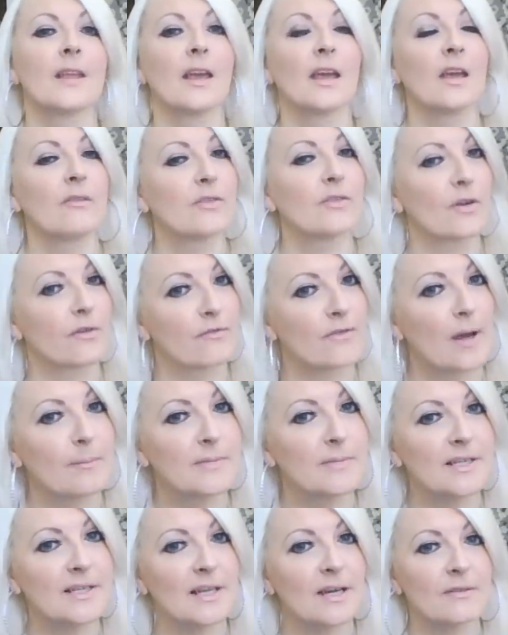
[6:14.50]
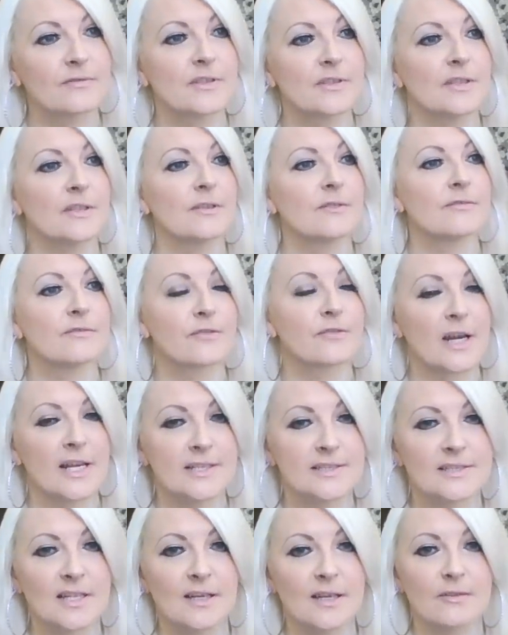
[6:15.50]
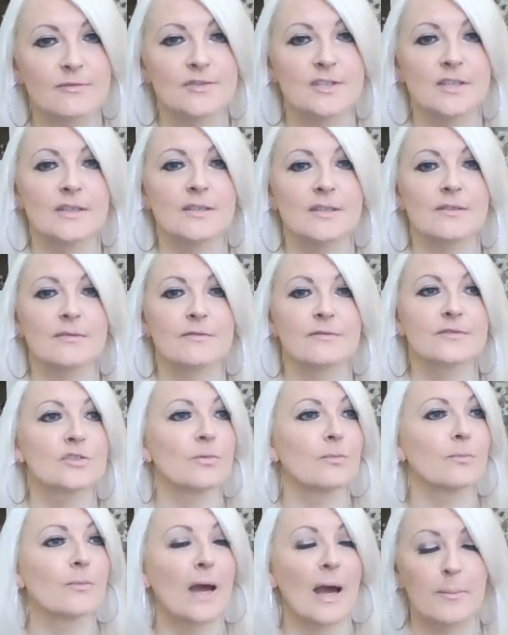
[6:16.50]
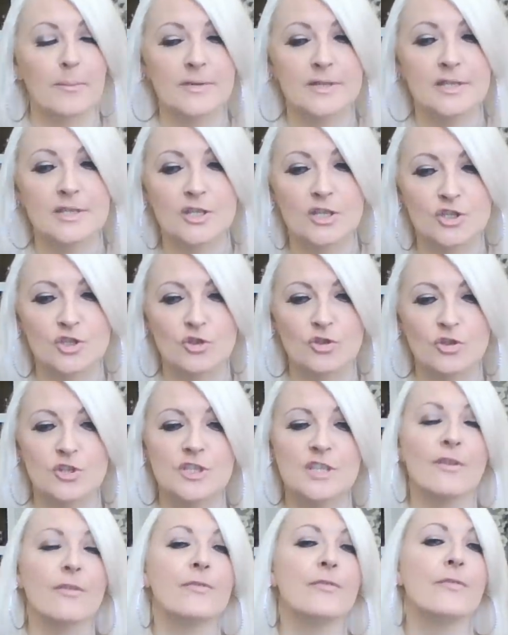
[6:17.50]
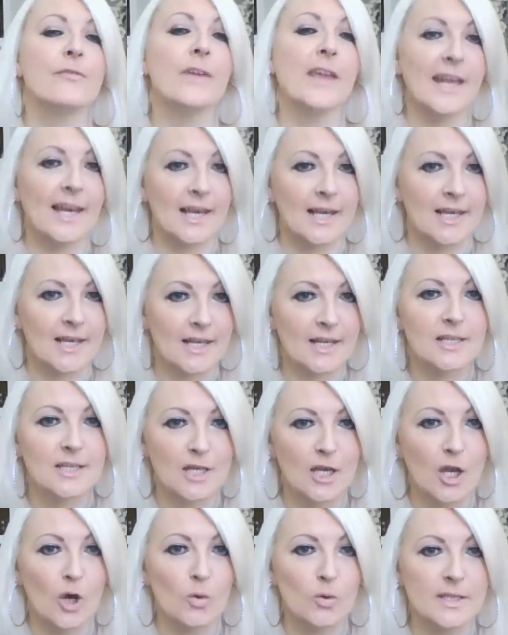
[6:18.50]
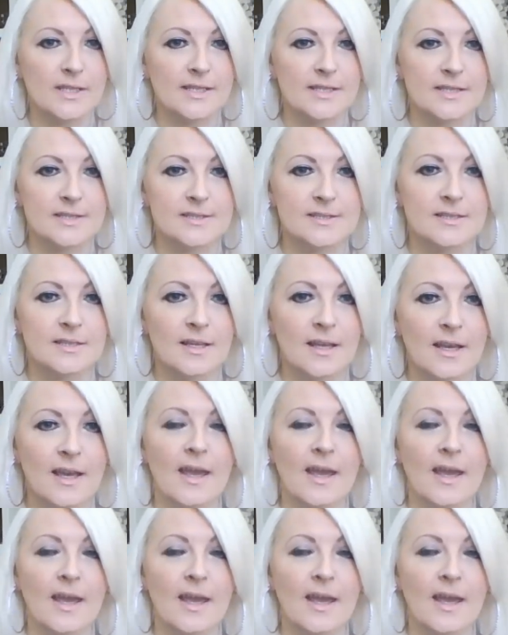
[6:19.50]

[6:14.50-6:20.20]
If your family left you, if friends left you, if something happened in your church, you feel loneliness.